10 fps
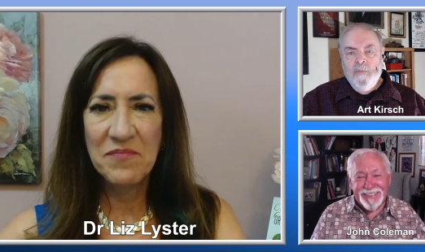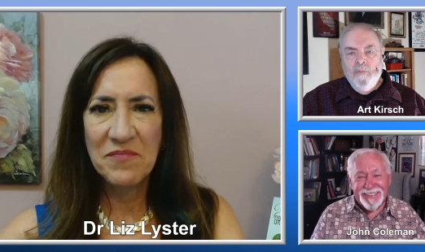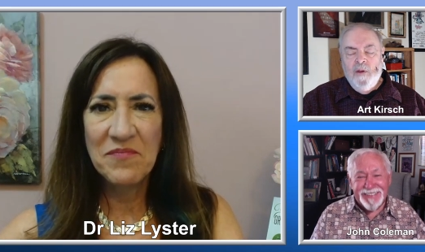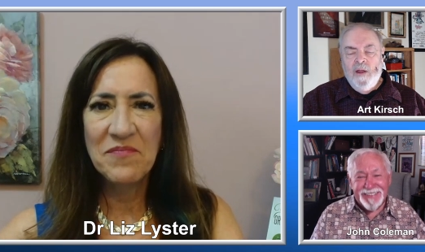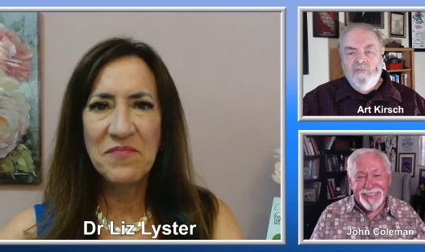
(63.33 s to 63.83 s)

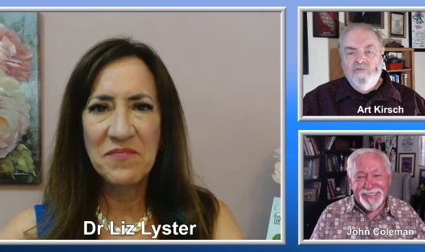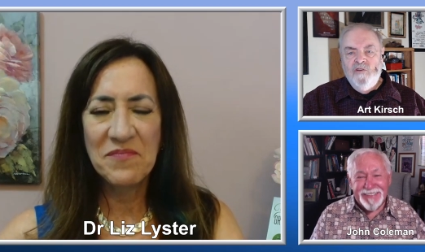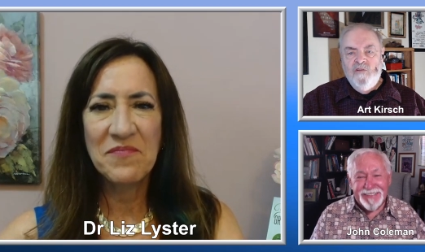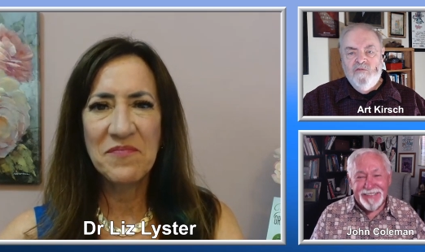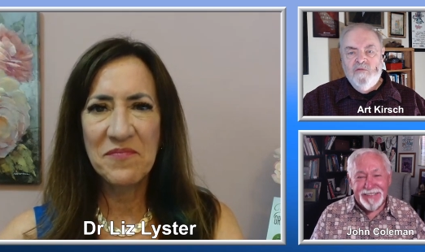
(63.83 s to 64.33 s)
Speaker 1: But I've
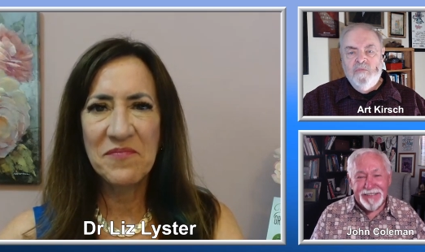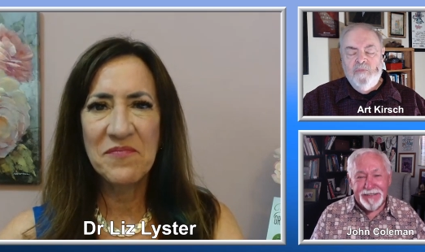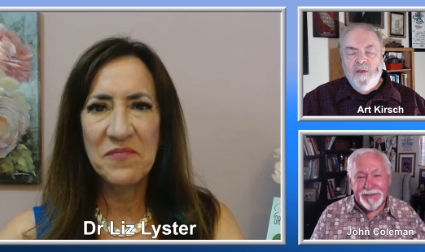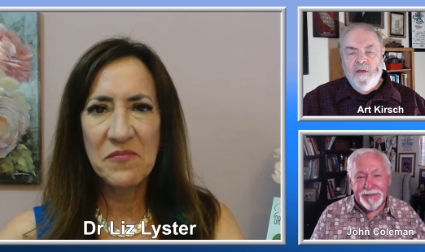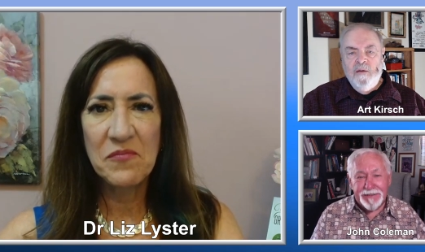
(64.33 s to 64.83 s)
just
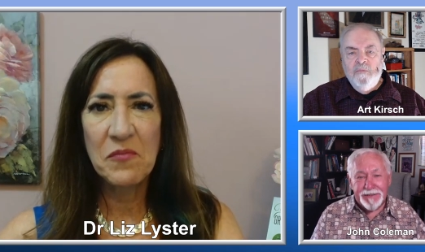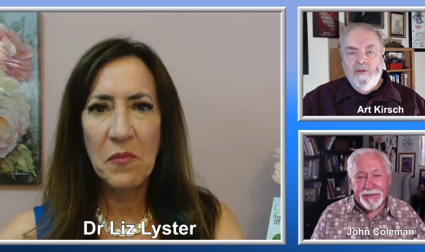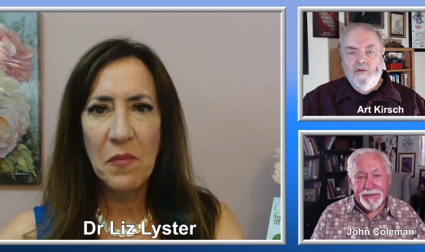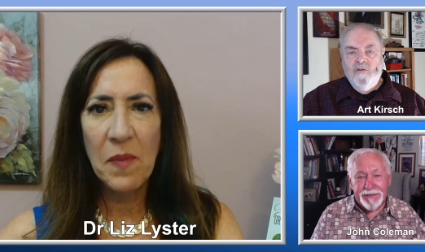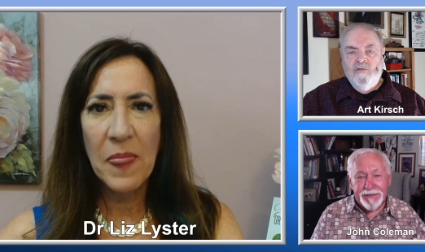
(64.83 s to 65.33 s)
begun
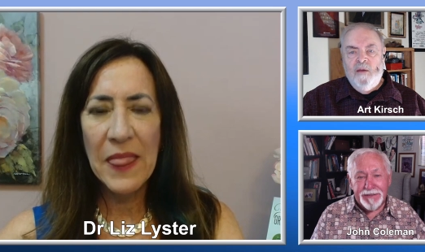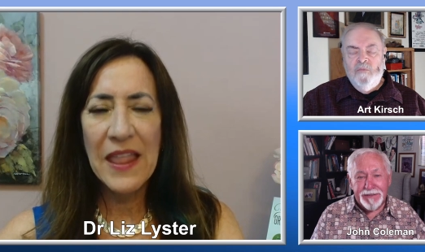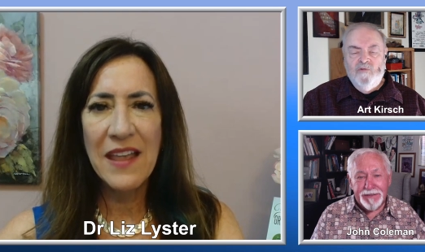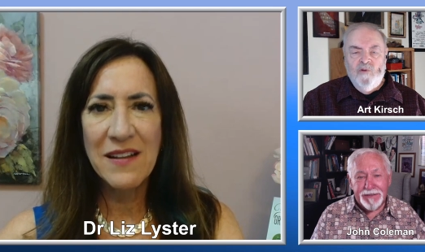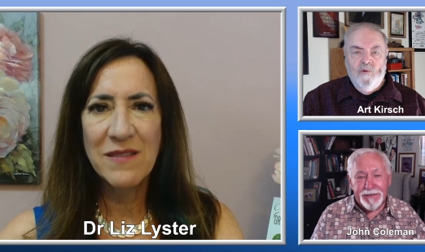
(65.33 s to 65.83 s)
because I'm
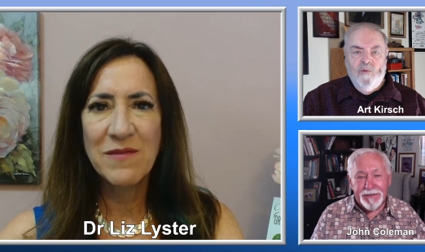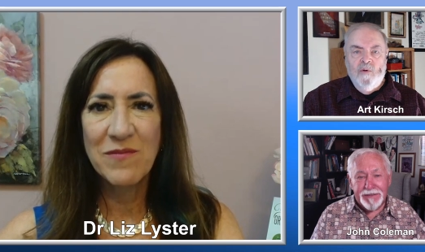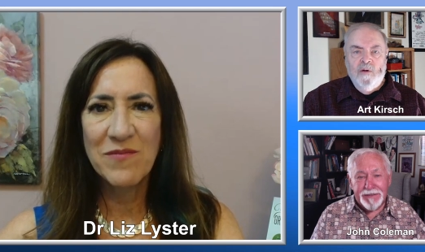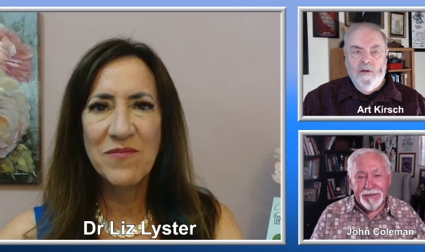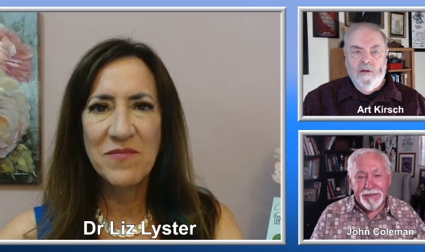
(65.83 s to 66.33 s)
so uh,
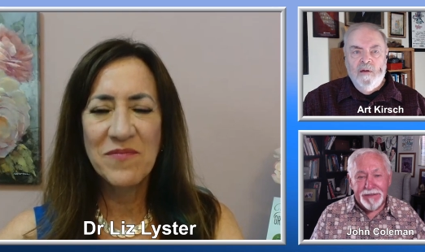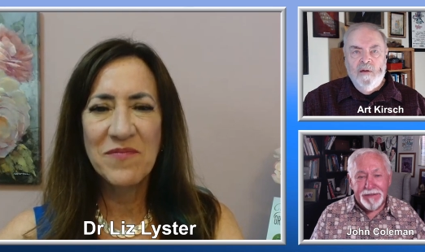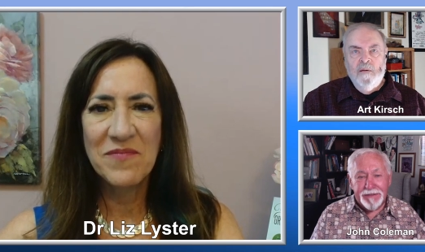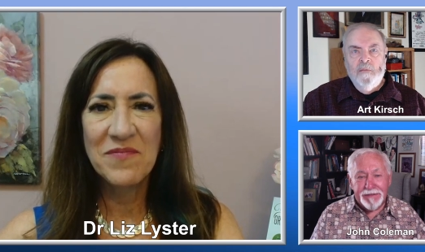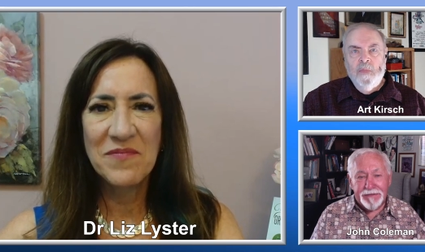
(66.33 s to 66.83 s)

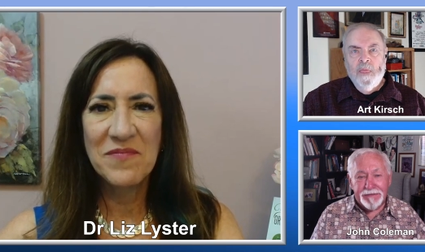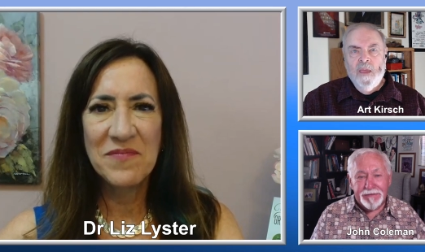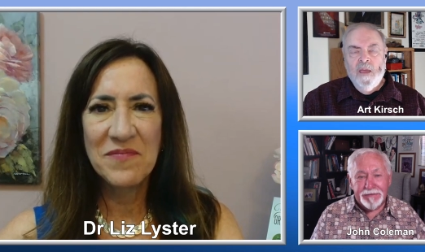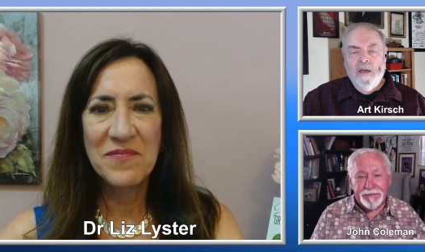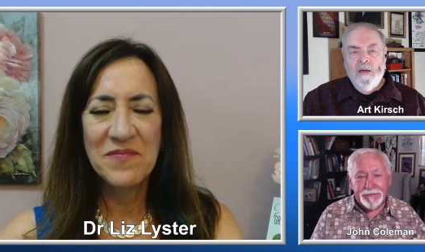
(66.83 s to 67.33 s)

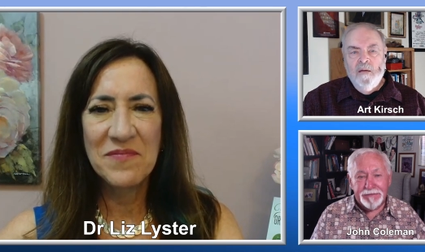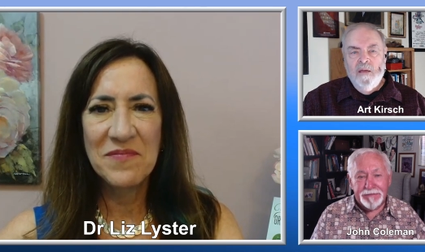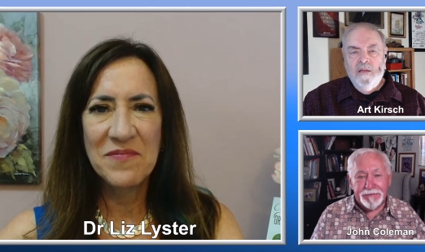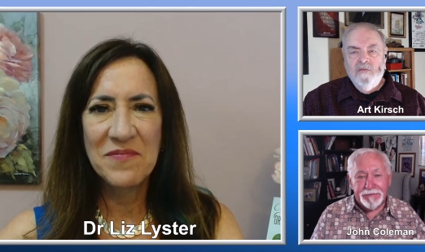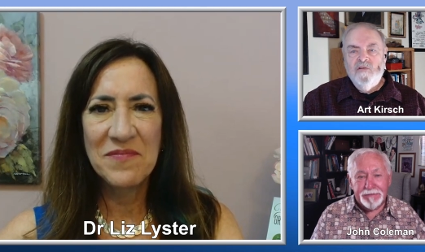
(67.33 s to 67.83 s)
uh, uh
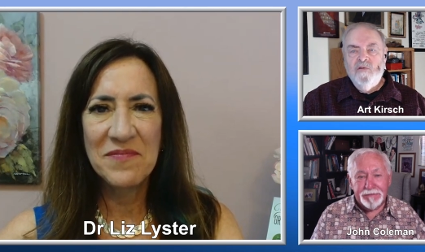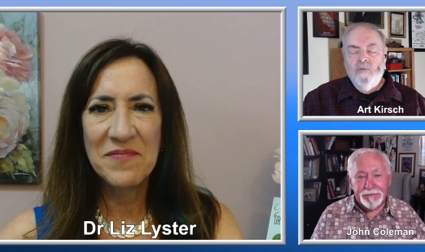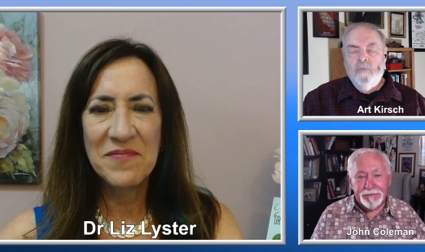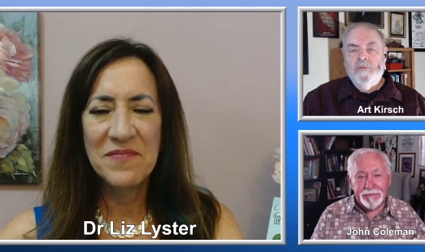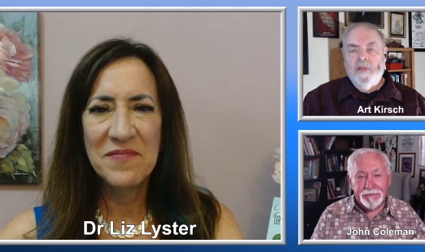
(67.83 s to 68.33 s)

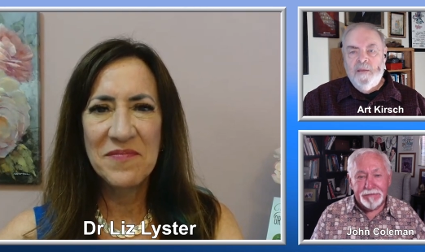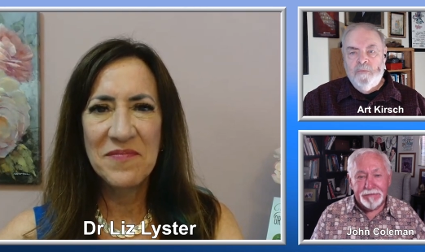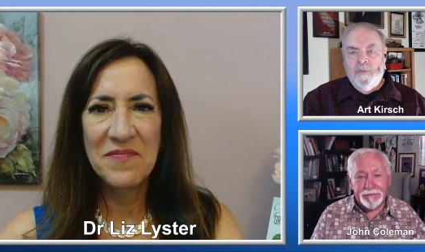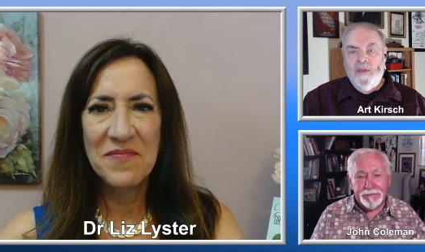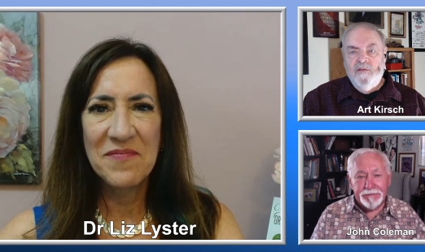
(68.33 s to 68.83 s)
into
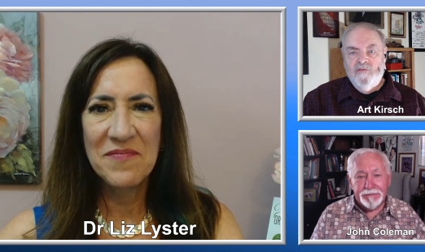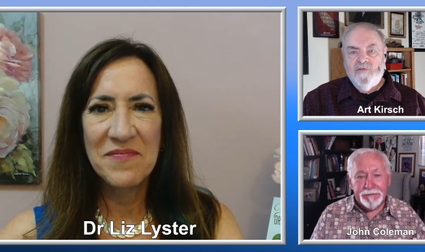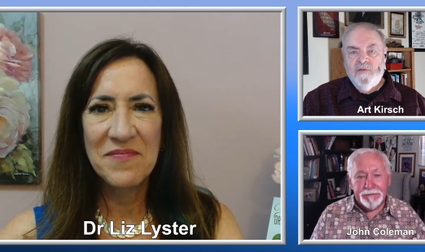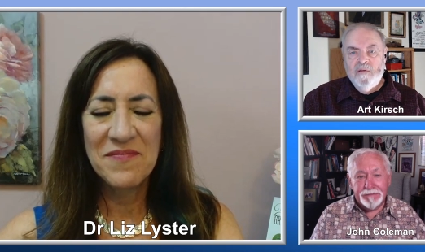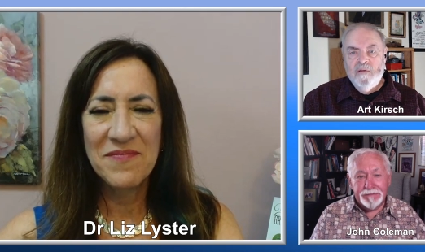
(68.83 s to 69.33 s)
plant-based
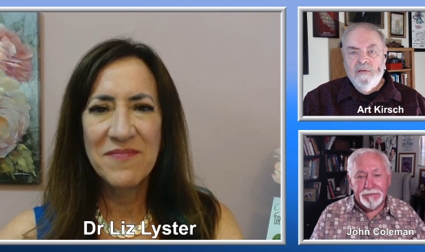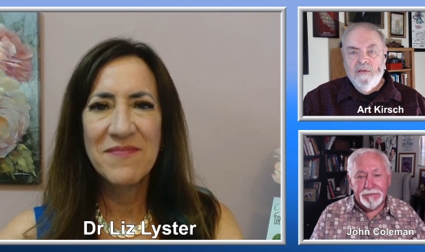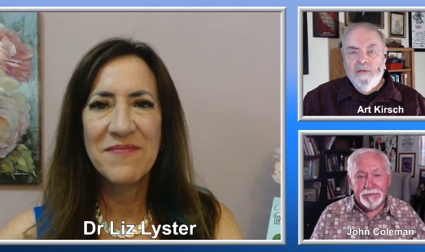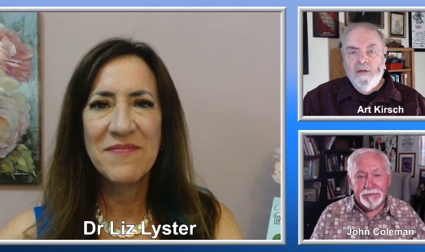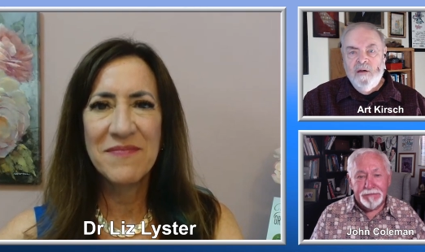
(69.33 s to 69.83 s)

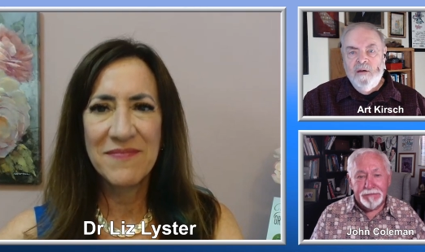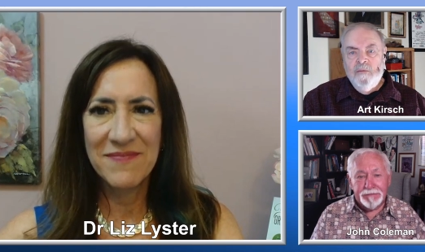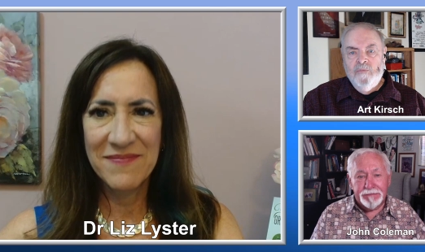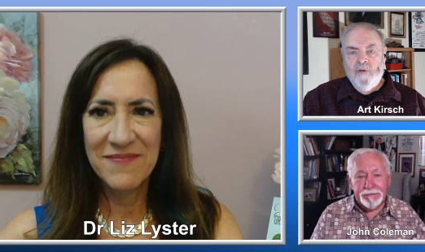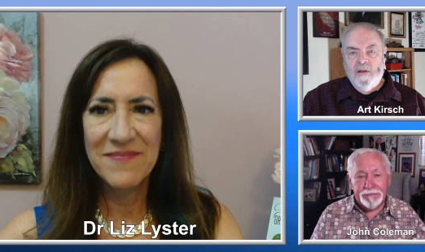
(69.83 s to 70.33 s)
uh,
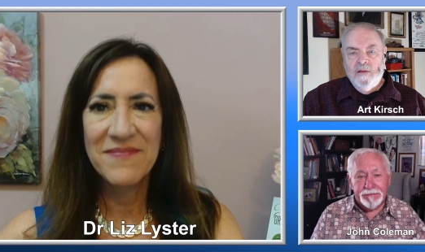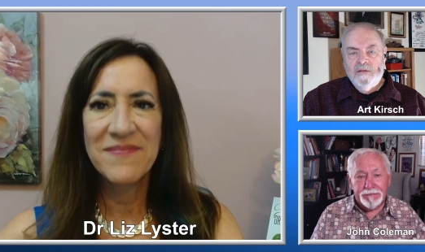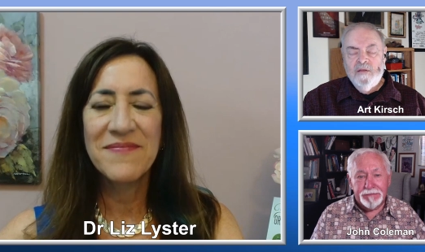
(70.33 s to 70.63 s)
product